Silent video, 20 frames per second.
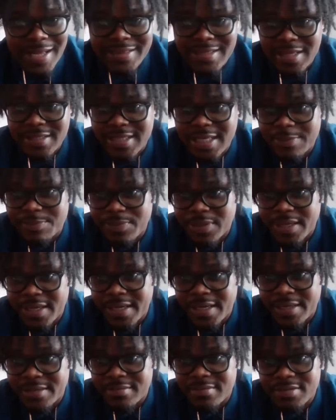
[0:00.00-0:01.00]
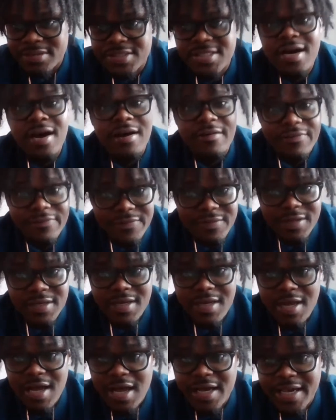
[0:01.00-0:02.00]
I thought they played tough
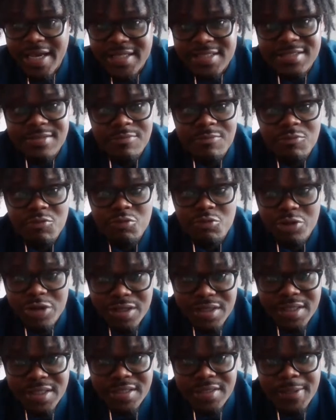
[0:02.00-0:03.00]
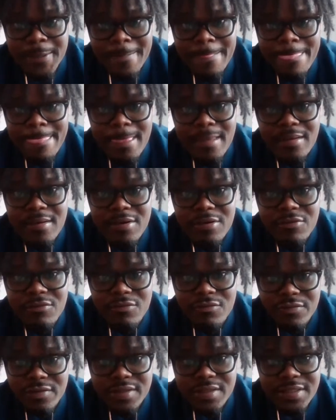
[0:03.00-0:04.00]
against some really,
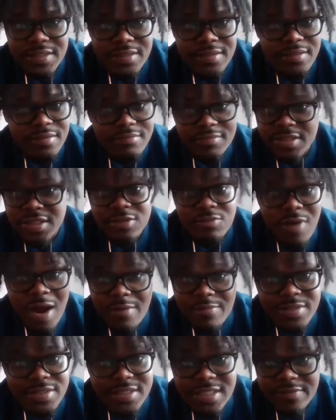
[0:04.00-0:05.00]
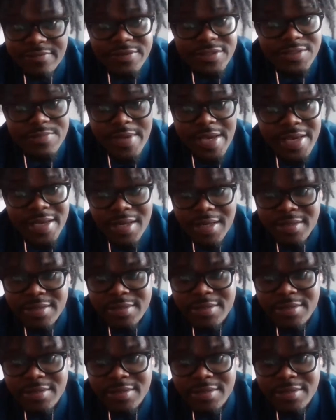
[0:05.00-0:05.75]
really good wide receivers, man.